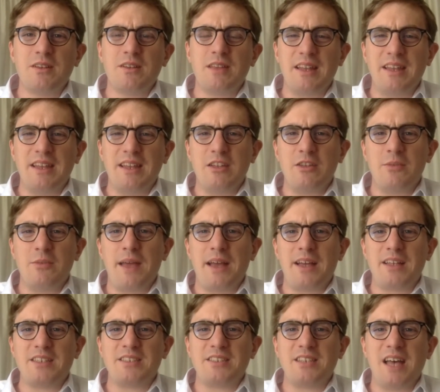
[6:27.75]
that needed to be
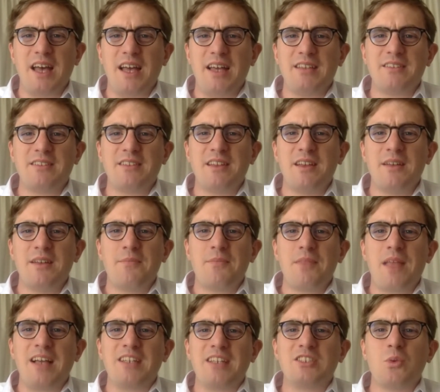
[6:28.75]
exercised
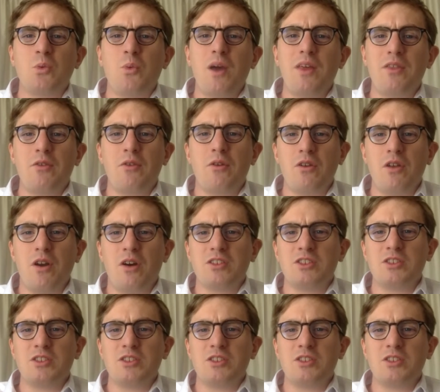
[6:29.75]
as to whether or not